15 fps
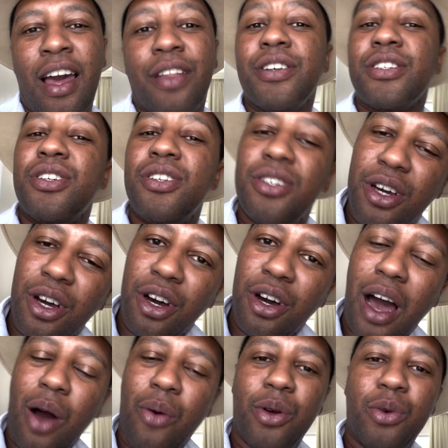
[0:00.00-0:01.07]
this year.
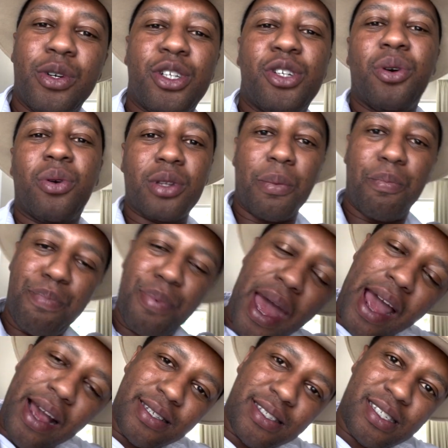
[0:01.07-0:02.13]
I wanna wish you all the
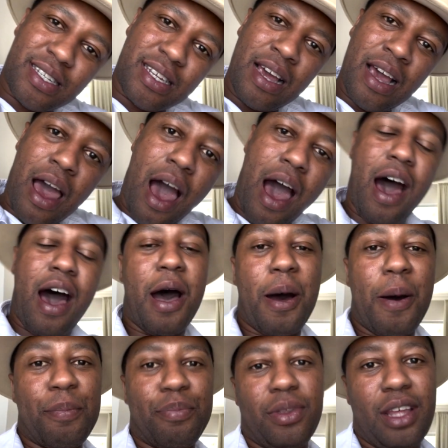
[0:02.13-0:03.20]
best.
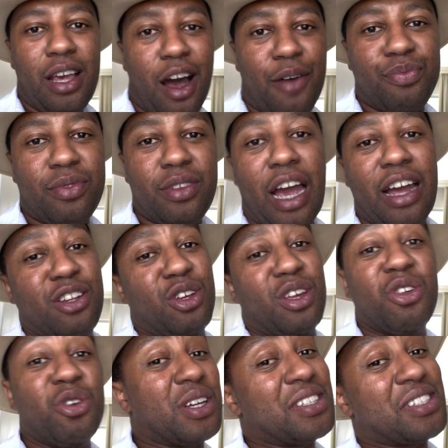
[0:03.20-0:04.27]
Um, yeah, and
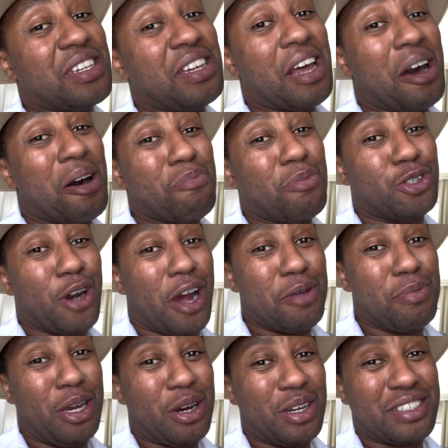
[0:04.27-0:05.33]
you can see now I'm trying
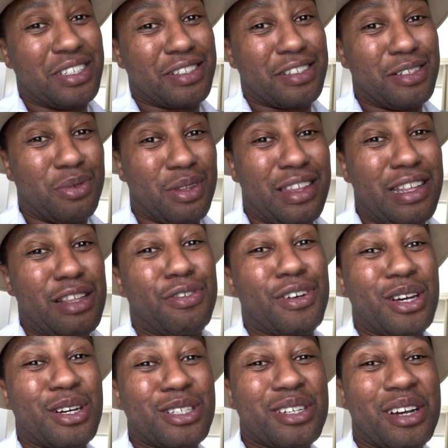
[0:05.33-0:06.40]
to be consistent with these
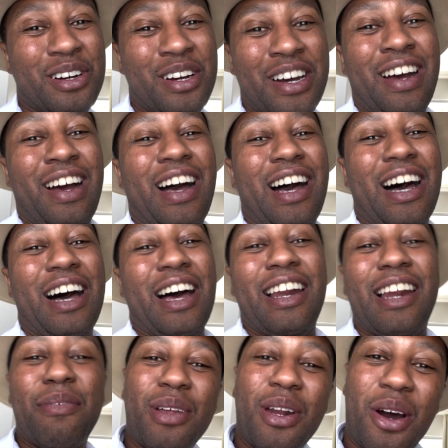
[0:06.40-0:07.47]
videos. So uh,
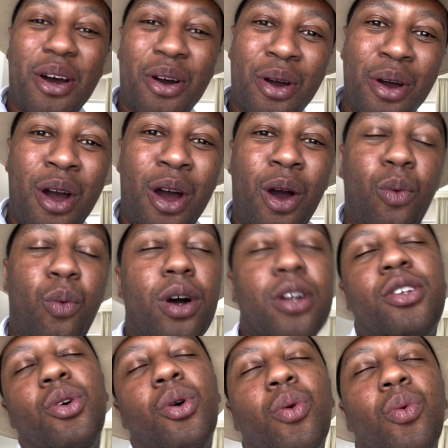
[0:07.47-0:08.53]
let me know
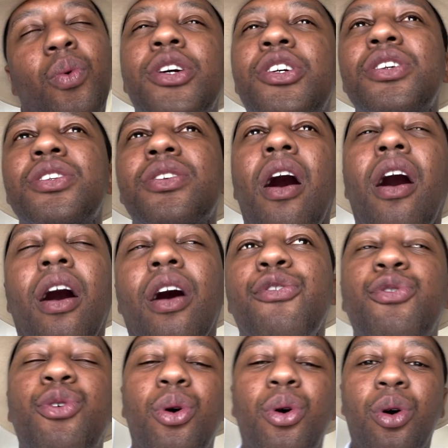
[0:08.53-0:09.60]
what your wishes are
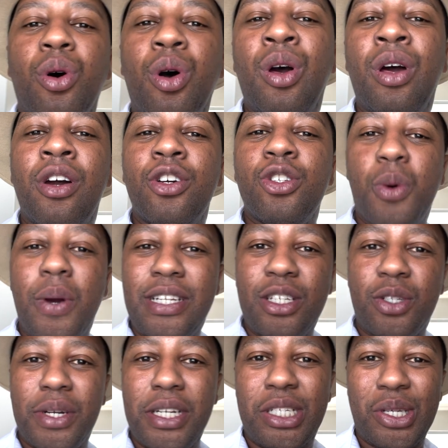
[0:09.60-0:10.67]
for
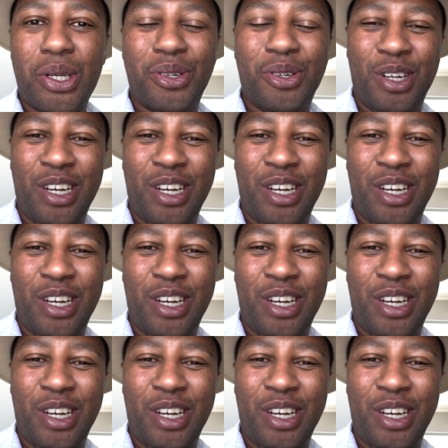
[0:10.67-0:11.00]
2022.